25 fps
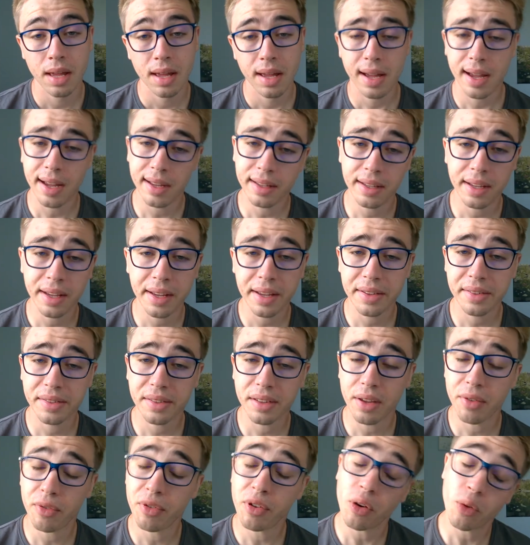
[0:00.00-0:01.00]
And yes,
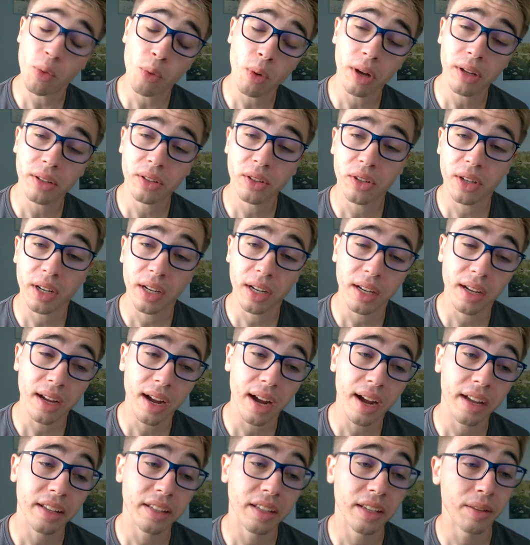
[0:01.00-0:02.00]
if you're wondering,
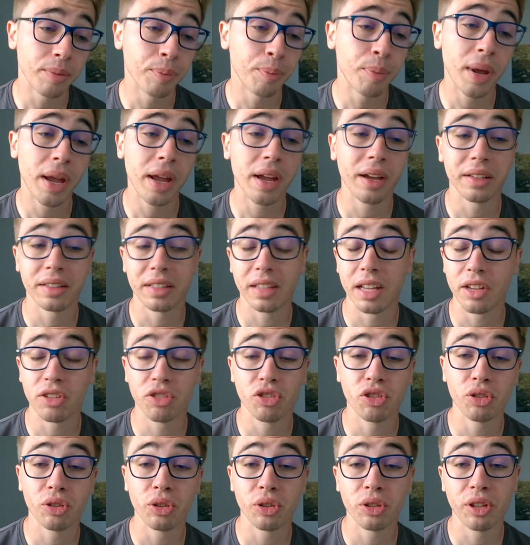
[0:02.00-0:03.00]
I didn't pay
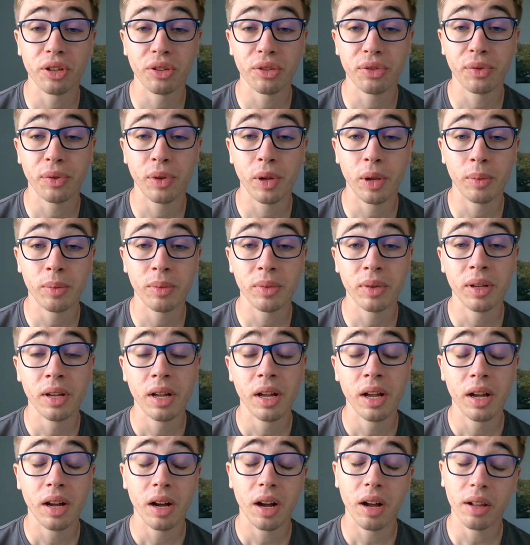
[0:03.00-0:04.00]
attention to this film
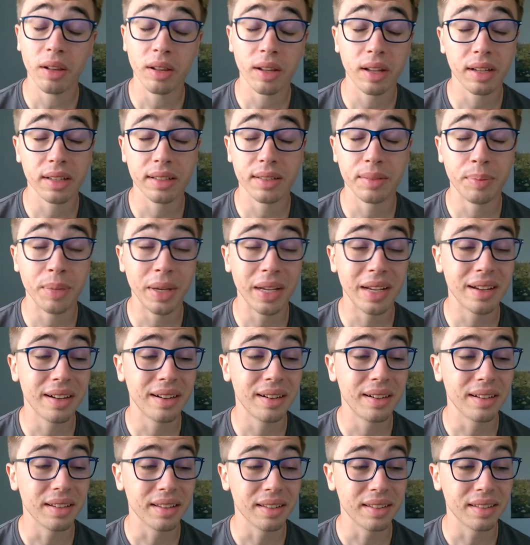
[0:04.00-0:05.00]
a lot
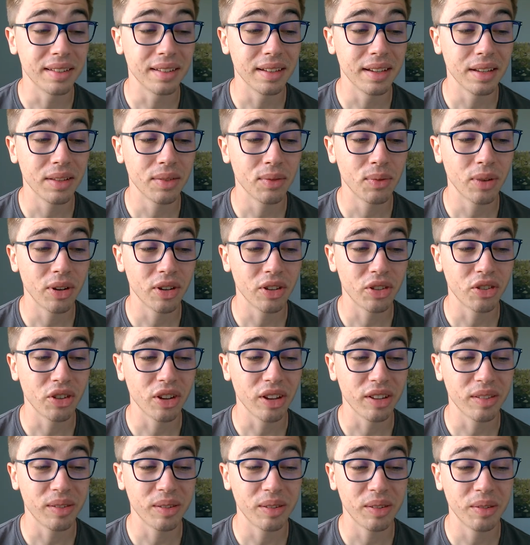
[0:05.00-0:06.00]
because it was
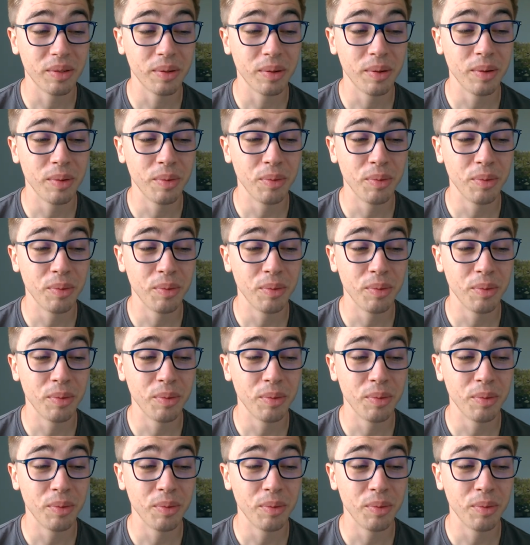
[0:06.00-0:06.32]
just,